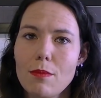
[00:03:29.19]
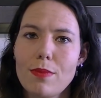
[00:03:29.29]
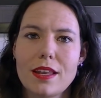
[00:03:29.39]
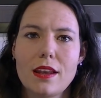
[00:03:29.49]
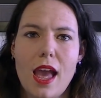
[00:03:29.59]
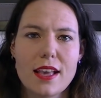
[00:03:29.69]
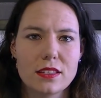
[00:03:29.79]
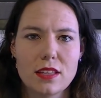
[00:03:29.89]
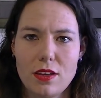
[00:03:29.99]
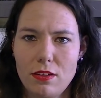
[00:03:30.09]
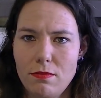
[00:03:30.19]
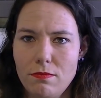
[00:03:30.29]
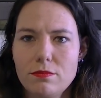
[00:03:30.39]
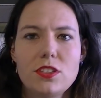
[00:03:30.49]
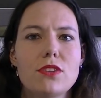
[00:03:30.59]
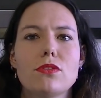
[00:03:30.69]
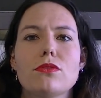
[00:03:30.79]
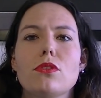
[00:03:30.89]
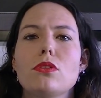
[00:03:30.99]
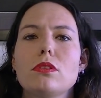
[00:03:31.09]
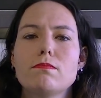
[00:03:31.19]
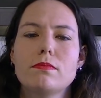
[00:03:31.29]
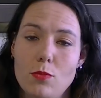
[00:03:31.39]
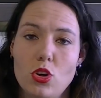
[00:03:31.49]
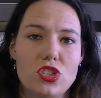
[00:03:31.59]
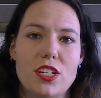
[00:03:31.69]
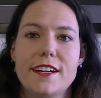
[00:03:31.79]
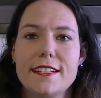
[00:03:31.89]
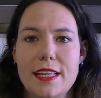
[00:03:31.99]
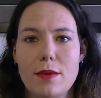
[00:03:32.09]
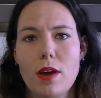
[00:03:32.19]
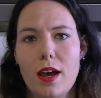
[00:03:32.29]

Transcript: but as a general rule, I'm not GRSM.